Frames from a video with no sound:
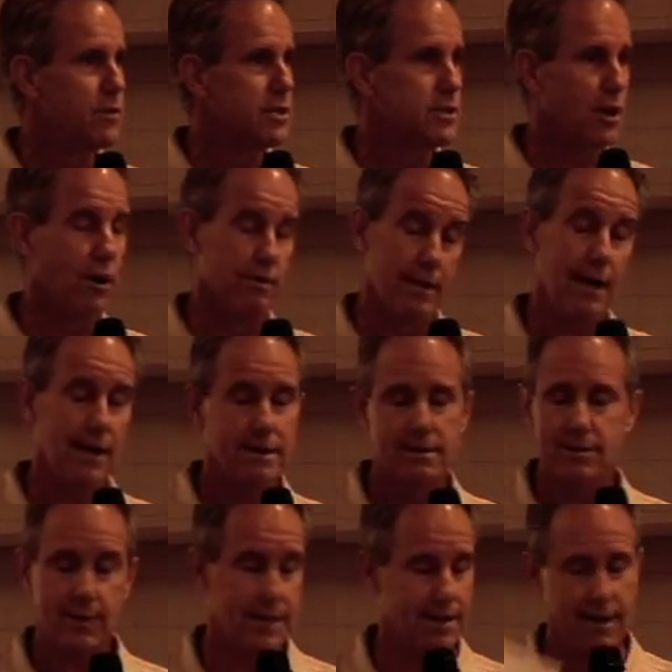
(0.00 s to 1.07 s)
So, yeah,
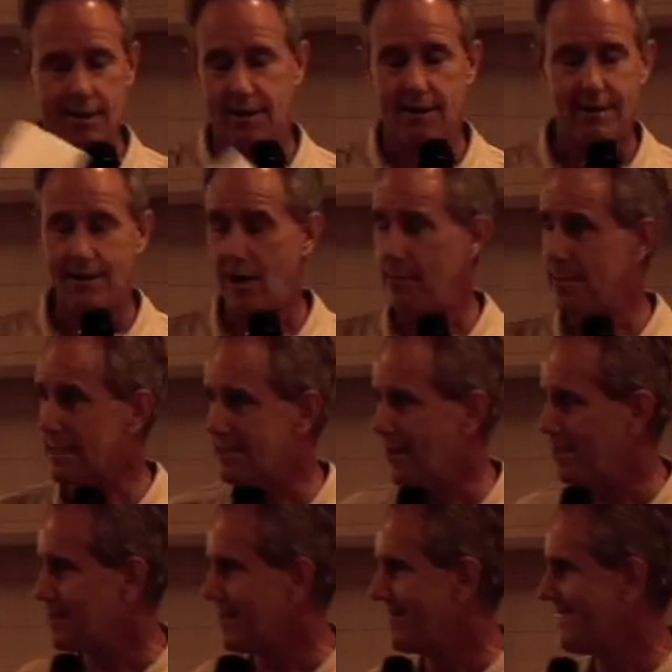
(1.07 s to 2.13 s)
you're going to get all mixed
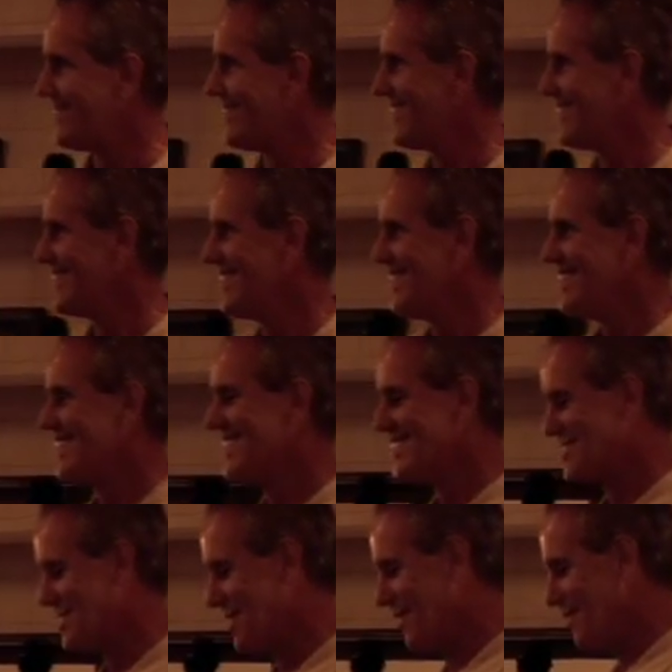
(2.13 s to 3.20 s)
up.
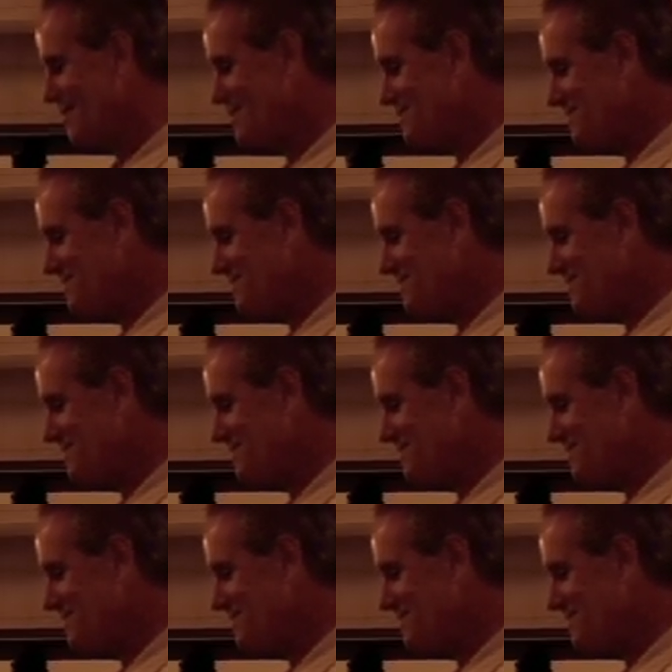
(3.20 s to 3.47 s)
So